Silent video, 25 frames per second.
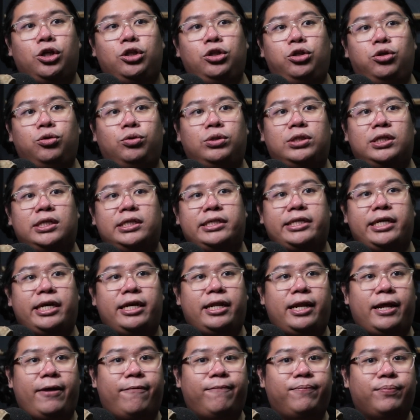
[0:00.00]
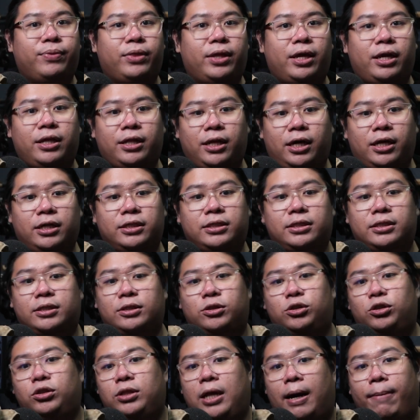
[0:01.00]
uses it in a
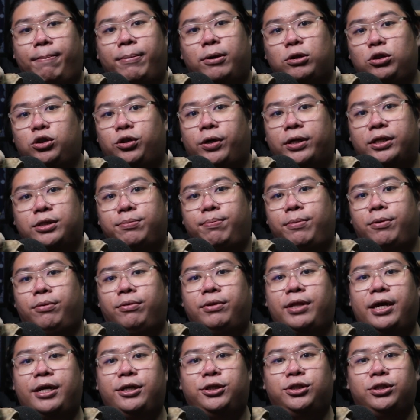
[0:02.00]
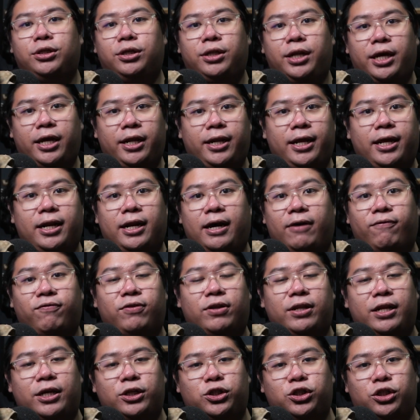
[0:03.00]
double transmutation, and then
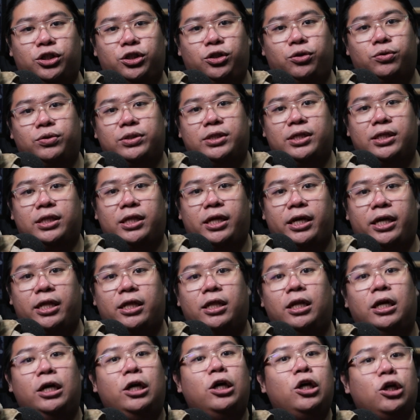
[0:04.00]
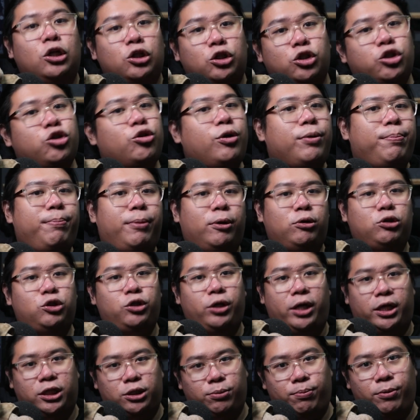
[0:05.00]
after that she used it in triple
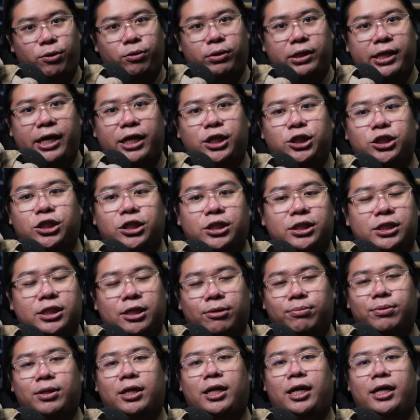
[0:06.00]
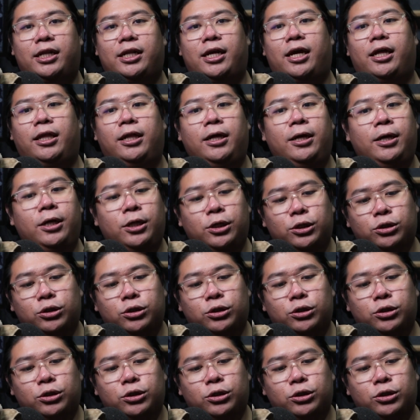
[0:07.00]
transmutation, something like that.